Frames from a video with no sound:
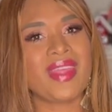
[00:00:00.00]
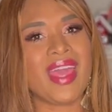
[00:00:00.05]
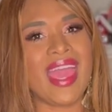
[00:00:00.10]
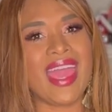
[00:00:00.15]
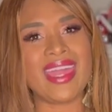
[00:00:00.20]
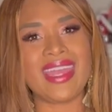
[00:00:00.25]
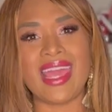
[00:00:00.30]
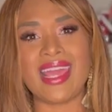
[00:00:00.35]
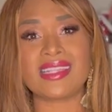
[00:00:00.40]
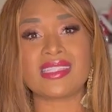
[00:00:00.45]

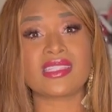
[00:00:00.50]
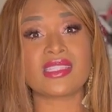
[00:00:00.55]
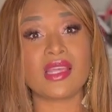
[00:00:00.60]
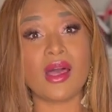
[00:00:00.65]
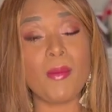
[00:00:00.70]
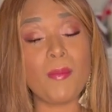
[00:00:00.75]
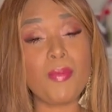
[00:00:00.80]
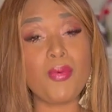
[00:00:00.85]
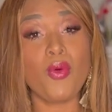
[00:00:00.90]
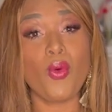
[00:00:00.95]
And at
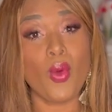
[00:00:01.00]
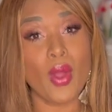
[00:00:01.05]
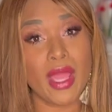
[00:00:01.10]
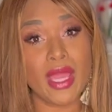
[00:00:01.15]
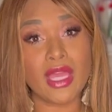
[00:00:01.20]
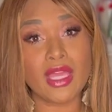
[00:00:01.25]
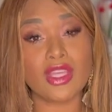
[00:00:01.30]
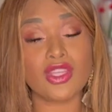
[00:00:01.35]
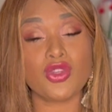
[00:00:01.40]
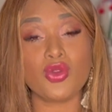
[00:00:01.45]
some
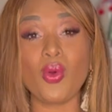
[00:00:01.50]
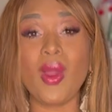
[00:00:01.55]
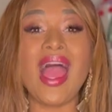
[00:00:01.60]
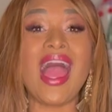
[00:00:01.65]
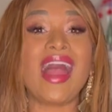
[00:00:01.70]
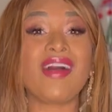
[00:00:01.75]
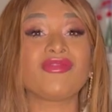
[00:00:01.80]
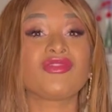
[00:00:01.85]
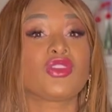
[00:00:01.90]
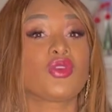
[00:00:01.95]
point, you
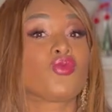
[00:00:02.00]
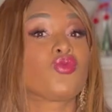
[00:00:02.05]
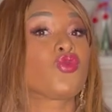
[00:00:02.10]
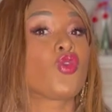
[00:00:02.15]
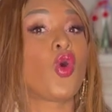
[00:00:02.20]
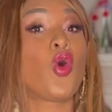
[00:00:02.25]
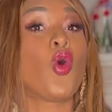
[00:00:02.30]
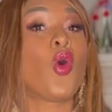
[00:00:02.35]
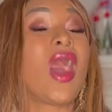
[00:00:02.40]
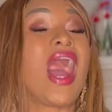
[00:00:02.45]
have to
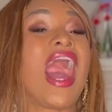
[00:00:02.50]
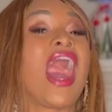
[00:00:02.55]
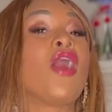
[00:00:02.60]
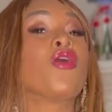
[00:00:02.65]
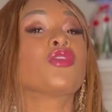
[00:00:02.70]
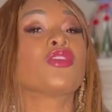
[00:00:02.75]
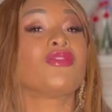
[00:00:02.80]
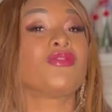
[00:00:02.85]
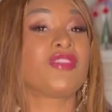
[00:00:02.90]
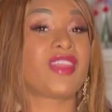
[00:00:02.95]
roll out
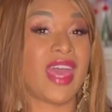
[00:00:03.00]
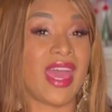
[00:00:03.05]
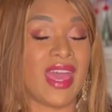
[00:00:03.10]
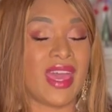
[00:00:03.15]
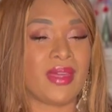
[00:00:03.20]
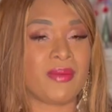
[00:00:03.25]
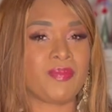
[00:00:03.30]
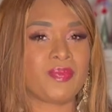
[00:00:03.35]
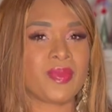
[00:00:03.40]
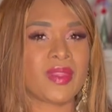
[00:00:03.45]
of
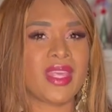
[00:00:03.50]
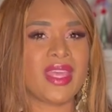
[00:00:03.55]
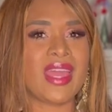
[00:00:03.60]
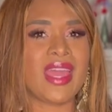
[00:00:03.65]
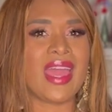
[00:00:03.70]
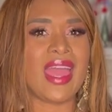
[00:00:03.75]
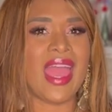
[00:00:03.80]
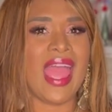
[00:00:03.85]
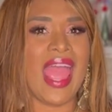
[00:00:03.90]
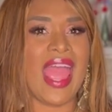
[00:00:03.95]
that
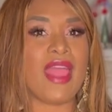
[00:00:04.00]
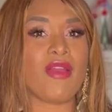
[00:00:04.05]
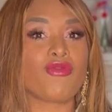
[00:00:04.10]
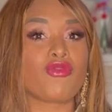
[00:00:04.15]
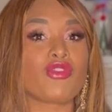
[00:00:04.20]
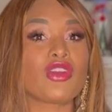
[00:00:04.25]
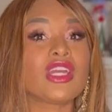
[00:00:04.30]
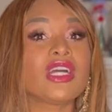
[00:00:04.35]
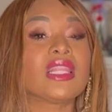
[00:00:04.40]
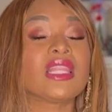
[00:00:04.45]
and
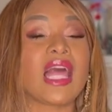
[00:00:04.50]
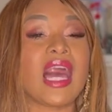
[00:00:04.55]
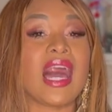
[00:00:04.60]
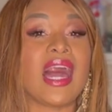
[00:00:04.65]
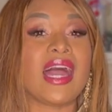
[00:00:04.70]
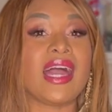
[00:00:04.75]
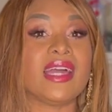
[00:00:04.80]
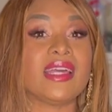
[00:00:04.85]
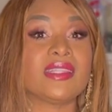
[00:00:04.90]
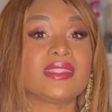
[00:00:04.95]

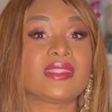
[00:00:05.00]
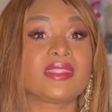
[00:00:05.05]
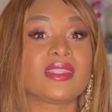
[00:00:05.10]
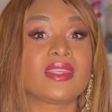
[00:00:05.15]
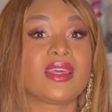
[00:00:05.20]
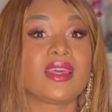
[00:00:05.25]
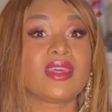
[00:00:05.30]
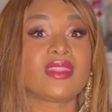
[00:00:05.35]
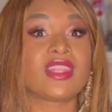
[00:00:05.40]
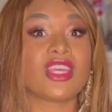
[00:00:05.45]
realize
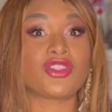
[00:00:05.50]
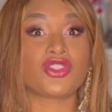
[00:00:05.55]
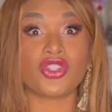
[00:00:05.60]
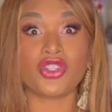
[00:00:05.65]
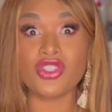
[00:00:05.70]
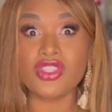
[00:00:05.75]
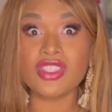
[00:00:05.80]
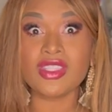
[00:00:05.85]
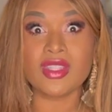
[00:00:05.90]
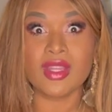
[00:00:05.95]
that you're
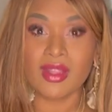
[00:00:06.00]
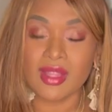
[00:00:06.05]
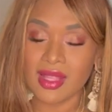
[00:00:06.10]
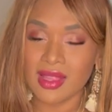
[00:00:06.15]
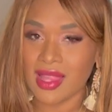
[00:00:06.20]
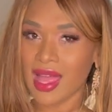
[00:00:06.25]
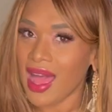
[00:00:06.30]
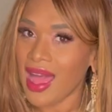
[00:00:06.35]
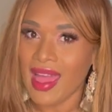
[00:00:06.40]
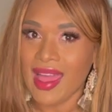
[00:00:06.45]
still
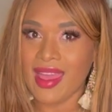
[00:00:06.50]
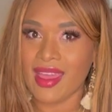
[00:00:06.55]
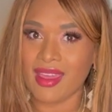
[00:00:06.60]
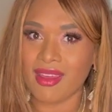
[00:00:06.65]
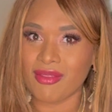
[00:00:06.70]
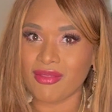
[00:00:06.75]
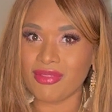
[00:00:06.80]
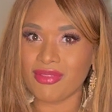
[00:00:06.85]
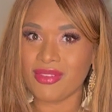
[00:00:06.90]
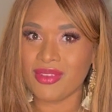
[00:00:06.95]

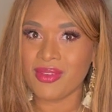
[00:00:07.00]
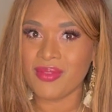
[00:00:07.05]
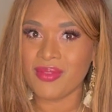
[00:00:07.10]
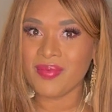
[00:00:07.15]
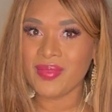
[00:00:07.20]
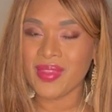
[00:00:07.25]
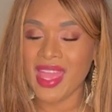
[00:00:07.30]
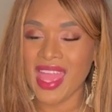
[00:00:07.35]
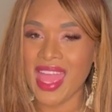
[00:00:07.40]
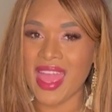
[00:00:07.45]
alive.
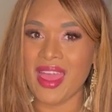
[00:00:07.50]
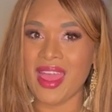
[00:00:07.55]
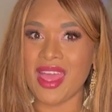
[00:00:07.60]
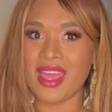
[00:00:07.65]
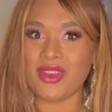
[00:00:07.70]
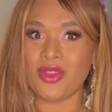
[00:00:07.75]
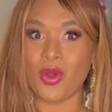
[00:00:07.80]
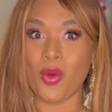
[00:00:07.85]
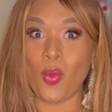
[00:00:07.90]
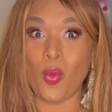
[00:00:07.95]

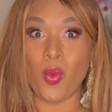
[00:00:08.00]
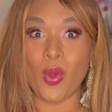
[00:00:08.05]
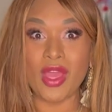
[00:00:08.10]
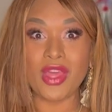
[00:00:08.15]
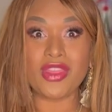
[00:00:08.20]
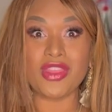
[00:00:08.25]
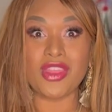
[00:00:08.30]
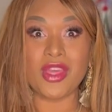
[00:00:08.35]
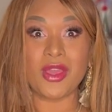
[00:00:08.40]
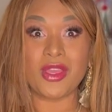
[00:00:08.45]
And
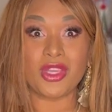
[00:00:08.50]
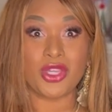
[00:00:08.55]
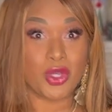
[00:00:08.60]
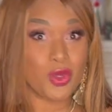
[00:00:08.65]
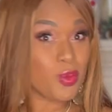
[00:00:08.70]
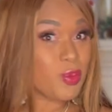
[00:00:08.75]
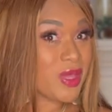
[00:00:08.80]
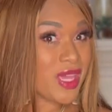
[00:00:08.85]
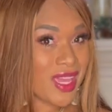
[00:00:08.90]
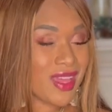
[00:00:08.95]
with you
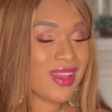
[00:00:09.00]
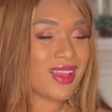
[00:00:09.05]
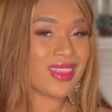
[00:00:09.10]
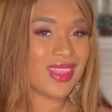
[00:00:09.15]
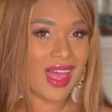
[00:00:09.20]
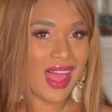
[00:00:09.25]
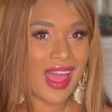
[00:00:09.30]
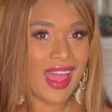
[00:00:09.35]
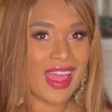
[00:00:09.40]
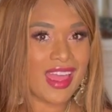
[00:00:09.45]
being
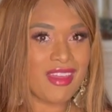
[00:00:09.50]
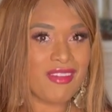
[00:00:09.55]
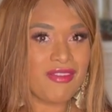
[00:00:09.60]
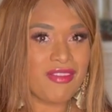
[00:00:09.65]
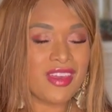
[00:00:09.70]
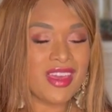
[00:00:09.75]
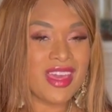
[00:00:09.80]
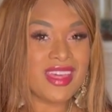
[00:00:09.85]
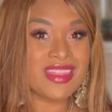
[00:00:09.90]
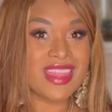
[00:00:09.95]
alive,
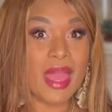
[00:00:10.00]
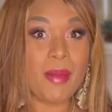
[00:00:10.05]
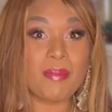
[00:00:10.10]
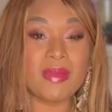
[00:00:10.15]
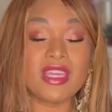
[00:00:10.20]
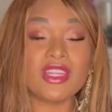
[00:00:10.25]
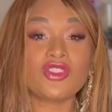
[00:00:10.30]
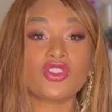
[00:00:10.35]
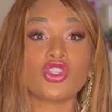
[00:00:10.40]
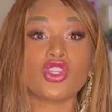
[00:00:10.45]
that
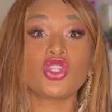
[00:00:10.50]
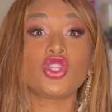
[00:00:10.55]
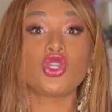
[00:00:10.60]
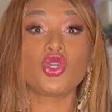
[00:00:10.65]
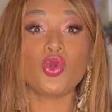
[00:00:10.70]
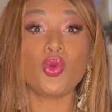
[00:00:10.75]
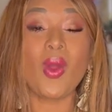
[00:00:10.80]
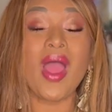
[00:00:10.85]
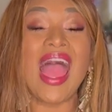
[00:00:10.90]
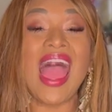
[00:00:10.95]
means
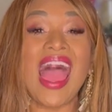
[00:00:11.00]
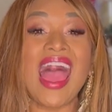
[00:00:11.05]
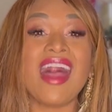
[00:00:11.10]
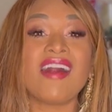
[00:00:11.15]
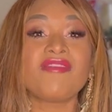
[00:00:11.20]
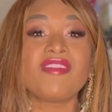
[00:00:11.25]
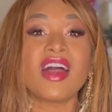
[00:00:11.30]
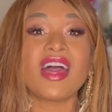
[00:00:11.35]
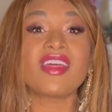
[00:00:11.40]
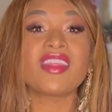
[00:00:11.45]
you
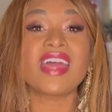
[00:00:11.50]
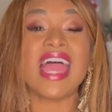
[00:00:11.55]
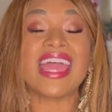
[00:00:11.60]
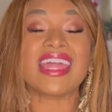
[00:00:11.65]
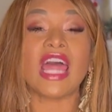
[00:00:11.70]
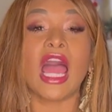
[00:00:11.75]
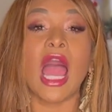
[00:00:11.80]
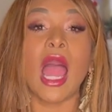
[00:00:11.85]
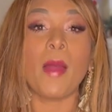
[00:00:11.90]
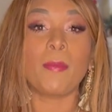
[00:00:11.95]
have an
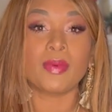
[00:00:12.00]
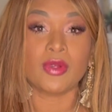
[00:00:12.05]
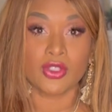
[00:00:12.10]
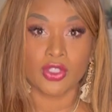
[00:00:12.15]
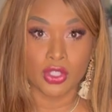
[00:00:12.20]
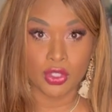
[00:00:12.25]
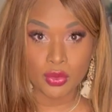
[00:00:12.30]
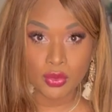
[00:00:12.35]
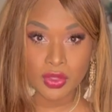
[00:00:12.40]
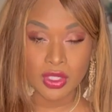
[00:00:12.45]

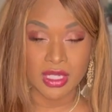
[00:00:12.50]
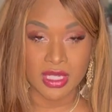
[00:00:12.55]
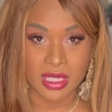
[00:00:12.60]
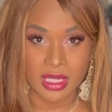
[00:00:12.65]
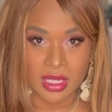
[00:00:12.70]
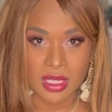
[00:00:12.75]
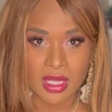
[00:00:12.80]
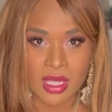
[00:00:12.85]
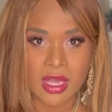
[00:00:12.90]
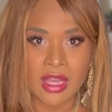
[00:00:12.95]

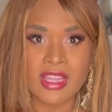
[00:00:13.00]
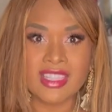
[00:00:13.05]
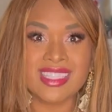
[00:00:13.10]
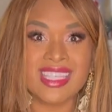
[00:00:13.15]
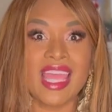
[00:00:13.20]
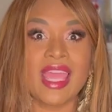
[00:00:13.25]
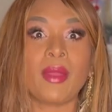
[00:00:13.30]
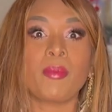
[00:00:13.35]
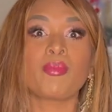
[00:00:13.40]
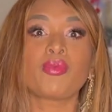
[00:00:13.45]
opportunity
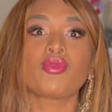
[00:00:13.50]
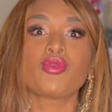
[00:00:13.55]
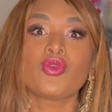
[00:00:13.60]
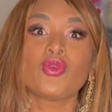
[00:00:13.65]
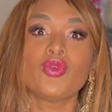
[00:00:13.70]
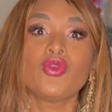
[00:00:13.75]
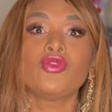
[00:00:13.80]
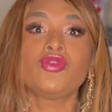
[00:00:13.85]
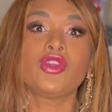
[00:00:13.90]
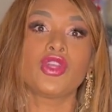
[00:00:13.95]
to
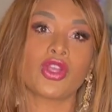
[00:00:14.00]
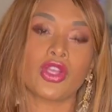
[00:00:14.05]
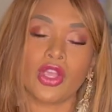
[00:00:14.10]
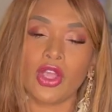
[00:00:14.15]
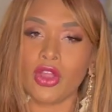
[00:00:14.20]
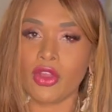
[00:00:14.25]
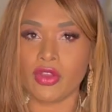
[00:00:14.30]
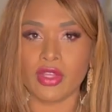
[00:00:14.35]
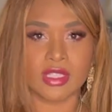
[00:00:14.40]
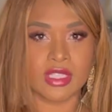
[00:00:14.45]
improve your
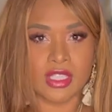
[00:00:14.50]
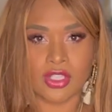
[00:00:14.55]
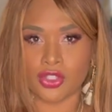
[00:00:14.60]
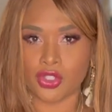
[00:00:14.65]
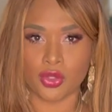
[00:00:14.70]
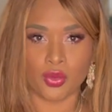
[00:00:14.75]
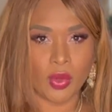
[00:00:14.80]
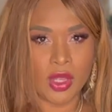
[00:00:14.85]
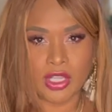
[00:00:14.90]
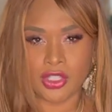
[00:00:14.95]
current
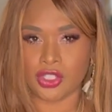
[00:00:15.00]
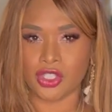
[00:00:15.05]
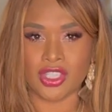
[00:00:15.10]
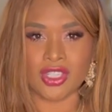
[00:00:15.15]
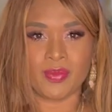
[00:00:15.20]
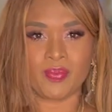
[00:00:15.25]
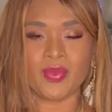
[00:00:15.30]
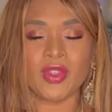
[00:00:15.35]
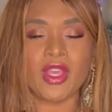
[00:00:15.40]
situation.